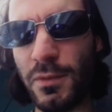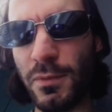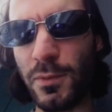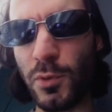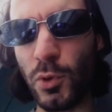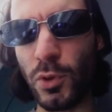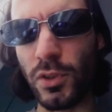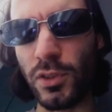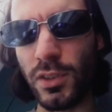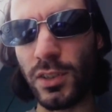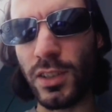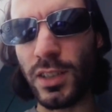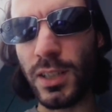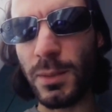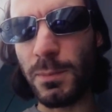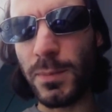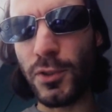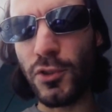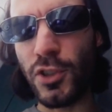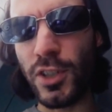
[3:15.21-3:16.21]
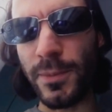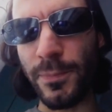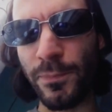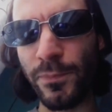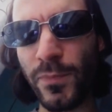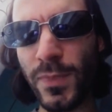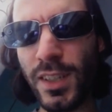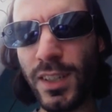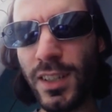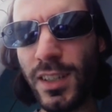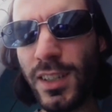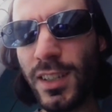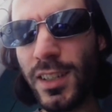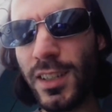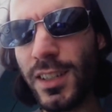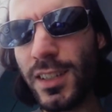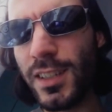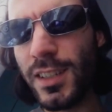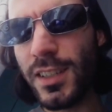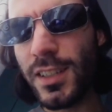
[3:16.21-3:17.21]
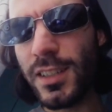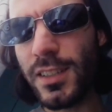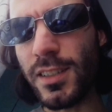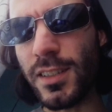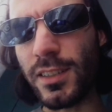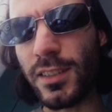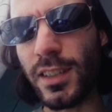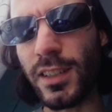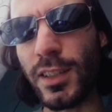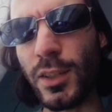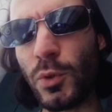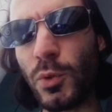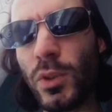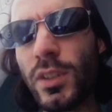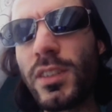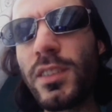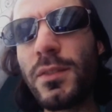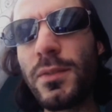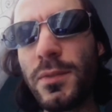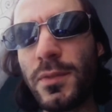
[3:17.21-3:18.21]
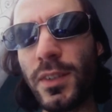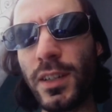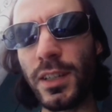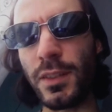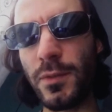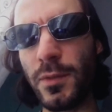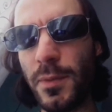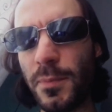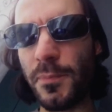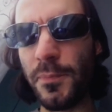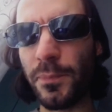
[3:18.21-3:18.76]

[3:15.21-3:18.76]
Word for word: forty A P G six twenty-five.